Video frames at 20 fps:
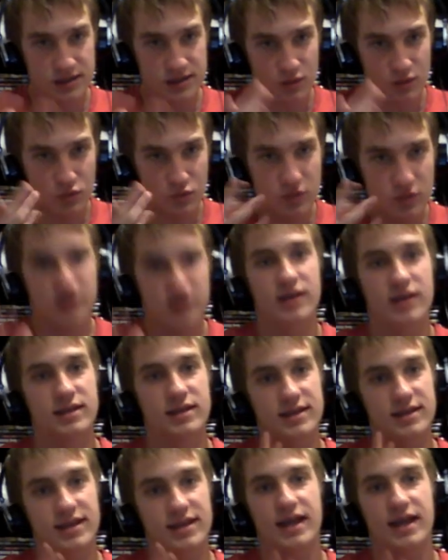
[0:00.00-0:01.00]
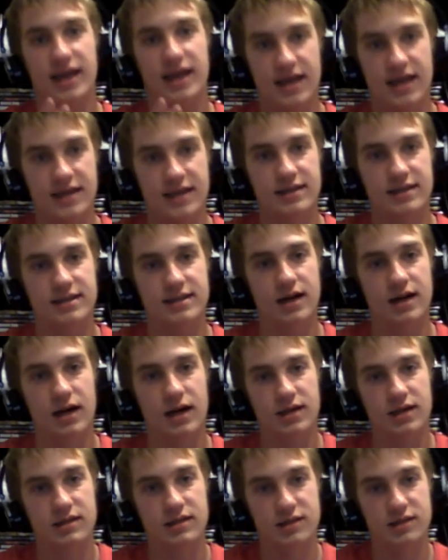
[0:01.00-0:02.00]
that I want to see his
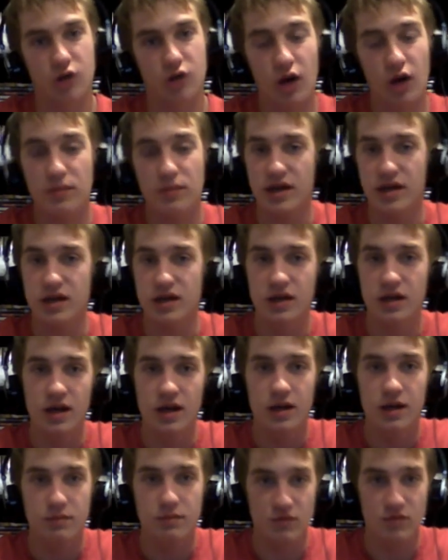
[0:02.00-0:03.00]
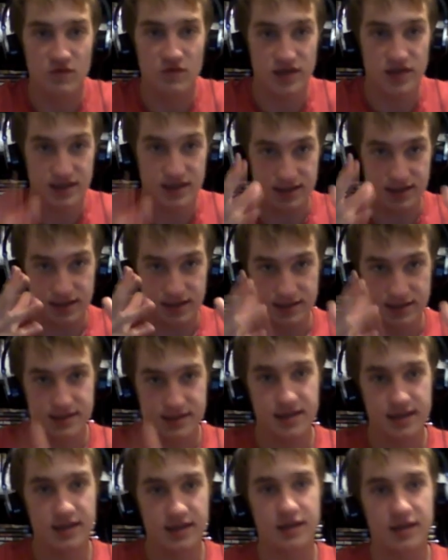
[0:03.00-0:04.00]
uh, Skyman movie
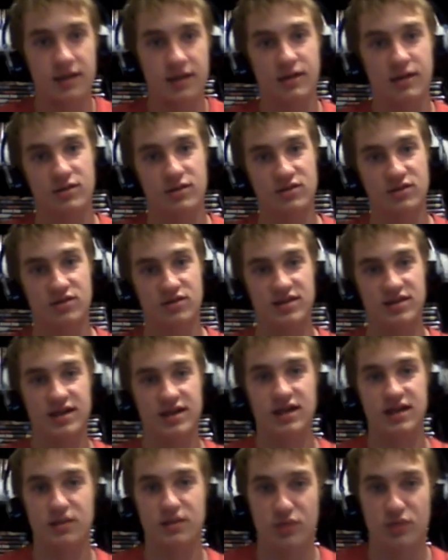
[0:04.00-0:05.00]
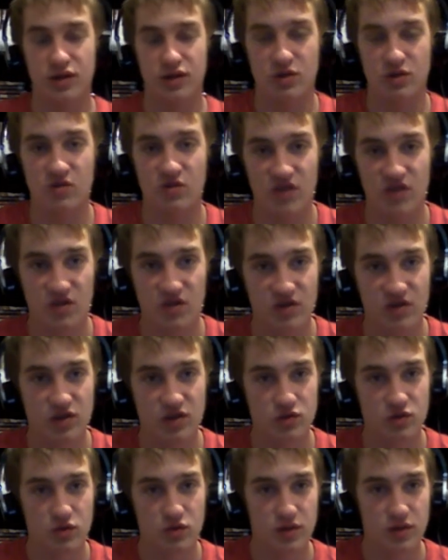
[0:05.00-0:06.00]
succeed because it looks like he's putting a lot of effort
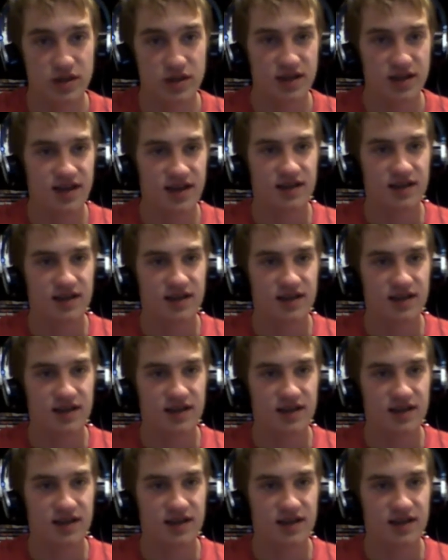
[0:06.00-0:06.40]
into it.